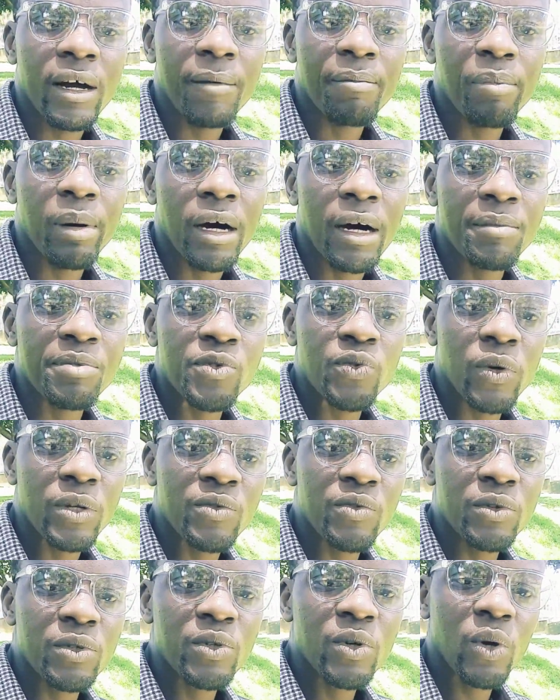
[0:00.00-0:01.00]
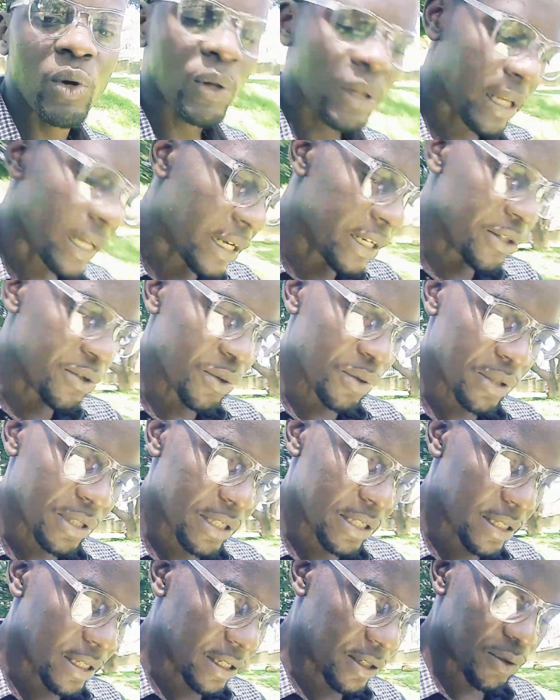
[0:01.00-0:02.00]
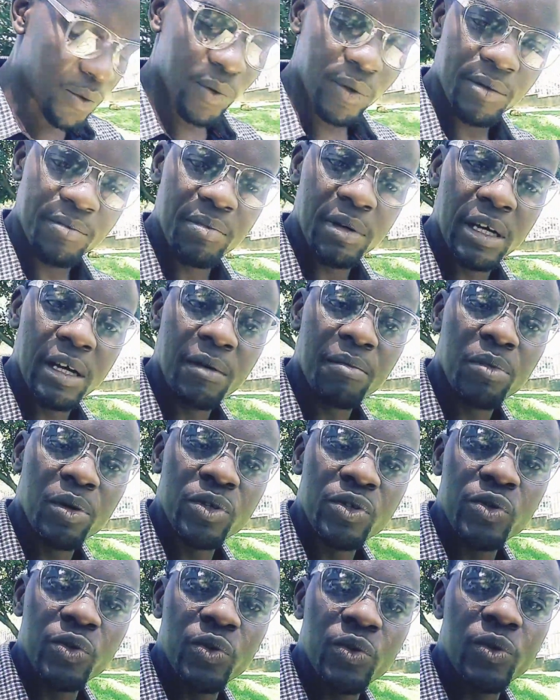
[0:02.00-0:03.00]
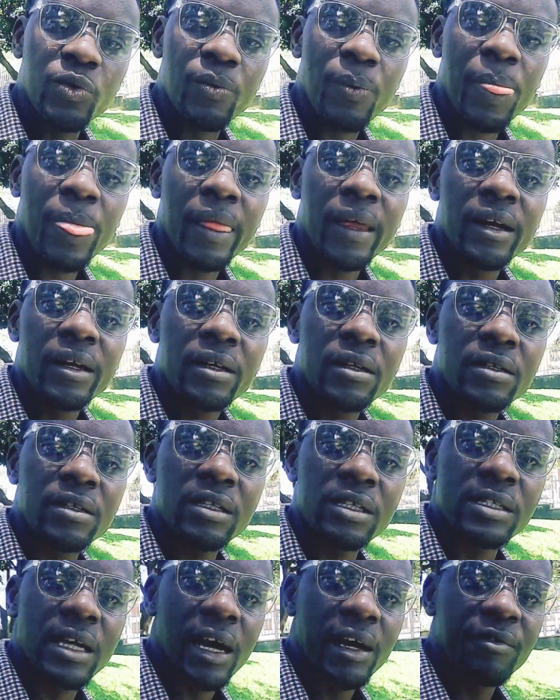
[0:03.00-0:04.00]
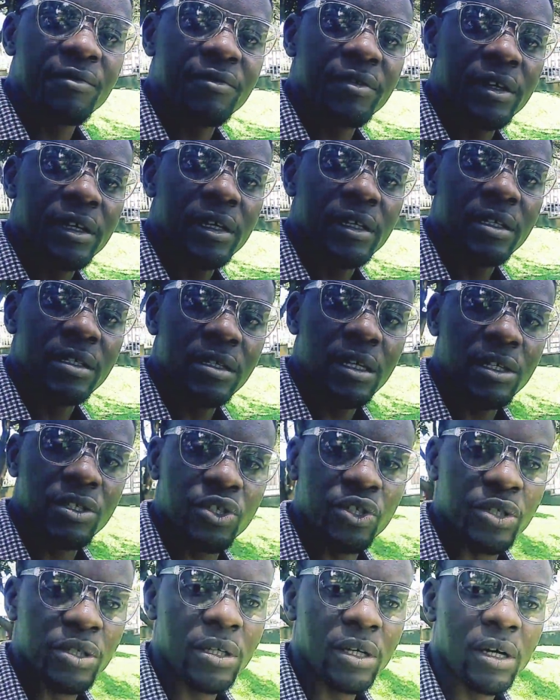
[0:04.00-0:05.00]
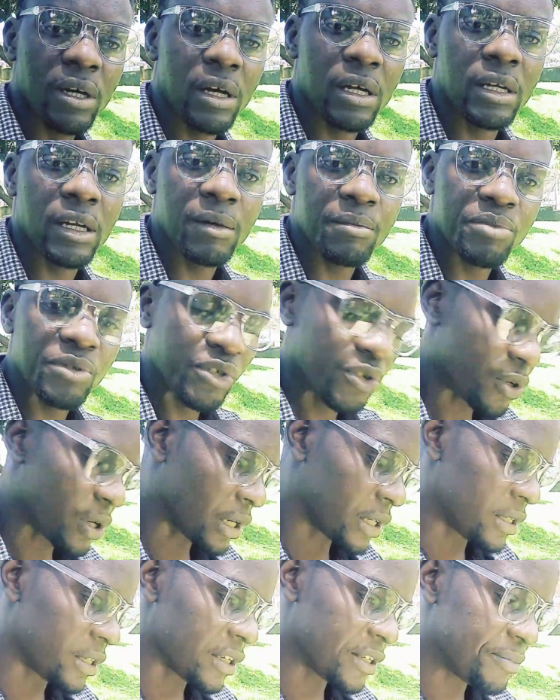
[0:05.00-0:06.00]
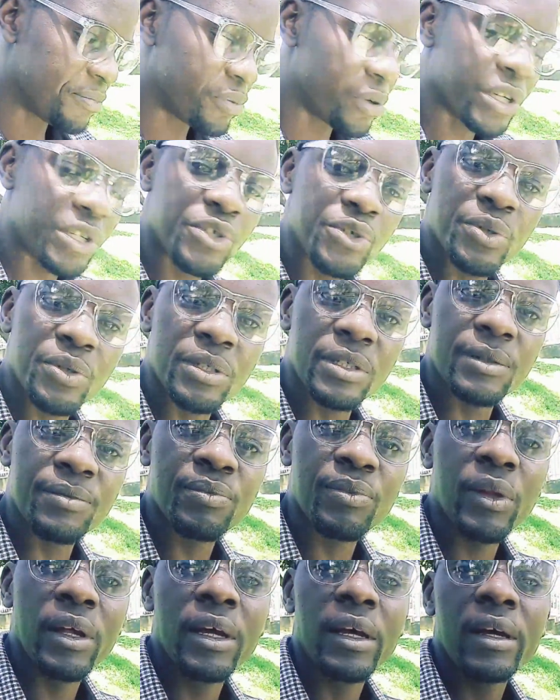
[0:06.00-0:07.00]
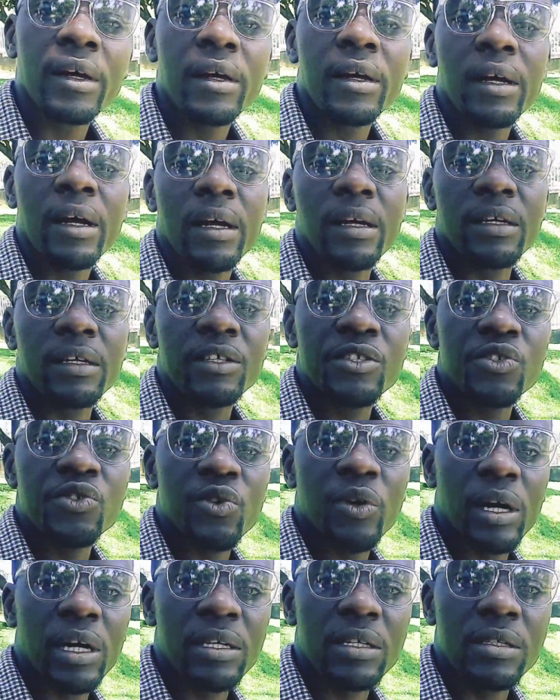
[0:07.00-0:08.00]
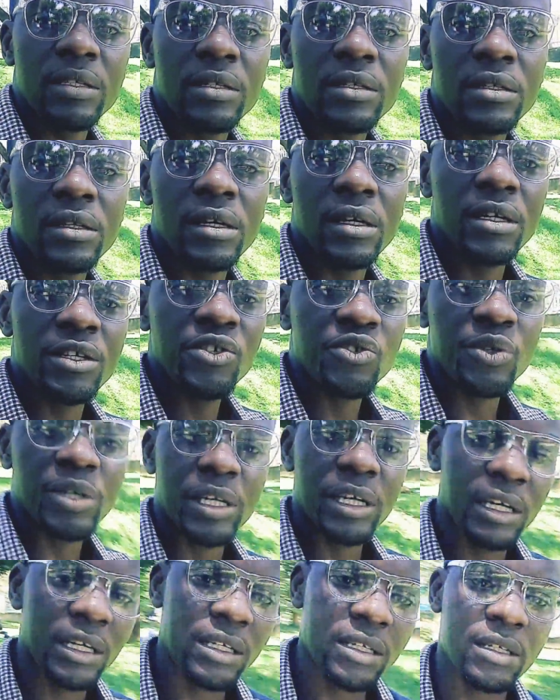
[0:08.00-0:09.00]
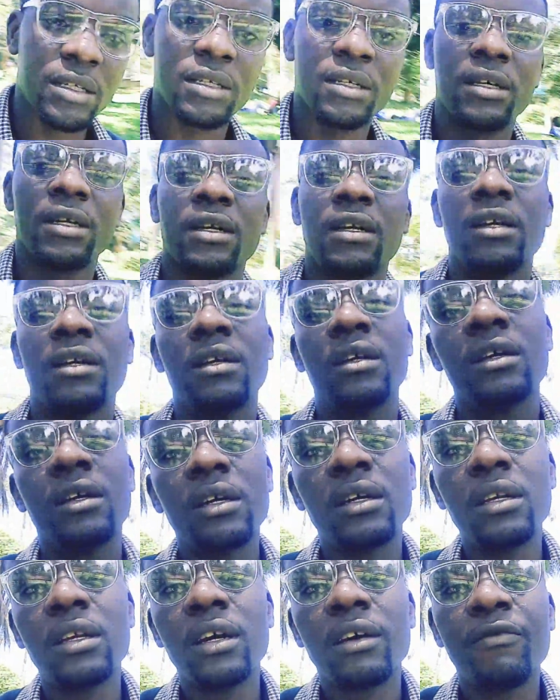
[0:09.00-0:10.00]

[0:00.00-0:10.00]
perhaps what we would call intones that would be able to decipher such an abstract expression and extract the intricate inner